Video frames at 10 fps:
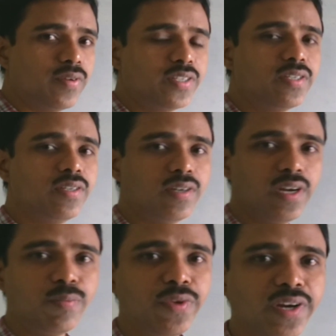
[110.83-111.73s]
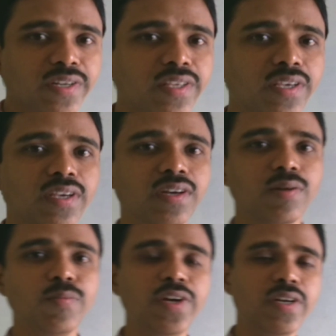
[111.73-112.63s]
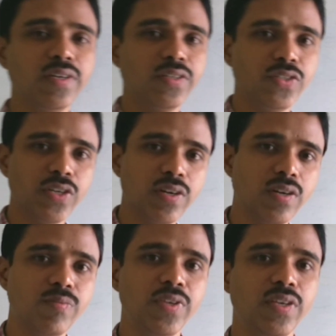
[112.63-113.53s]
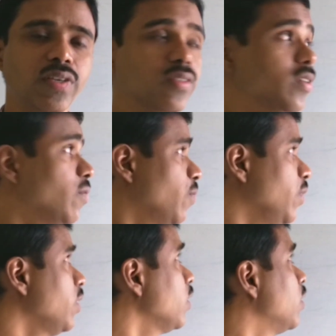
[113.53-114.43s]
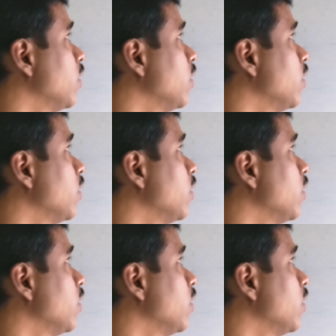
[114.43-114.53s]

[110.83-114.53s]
first let me write the complete chart of the software